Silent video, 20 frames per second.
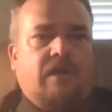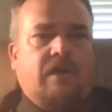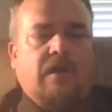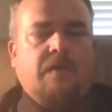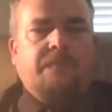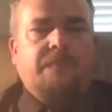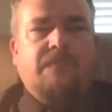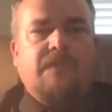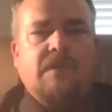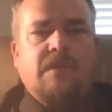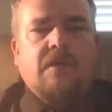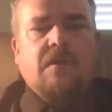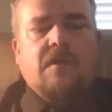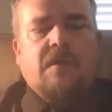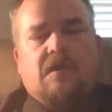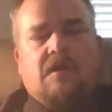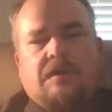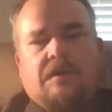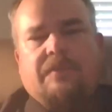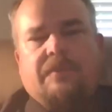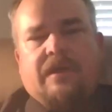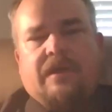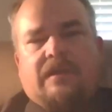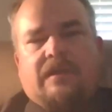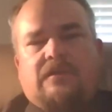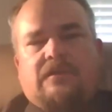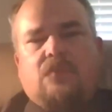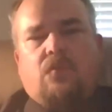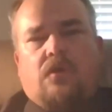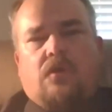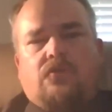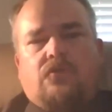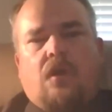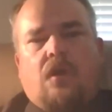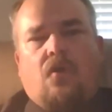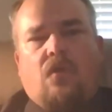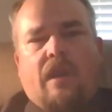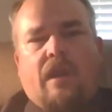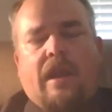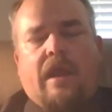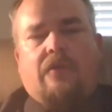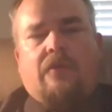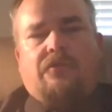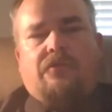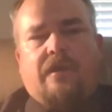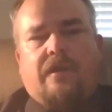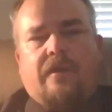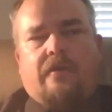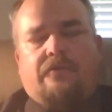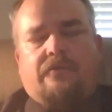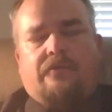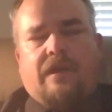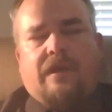But I did want to throw that out there,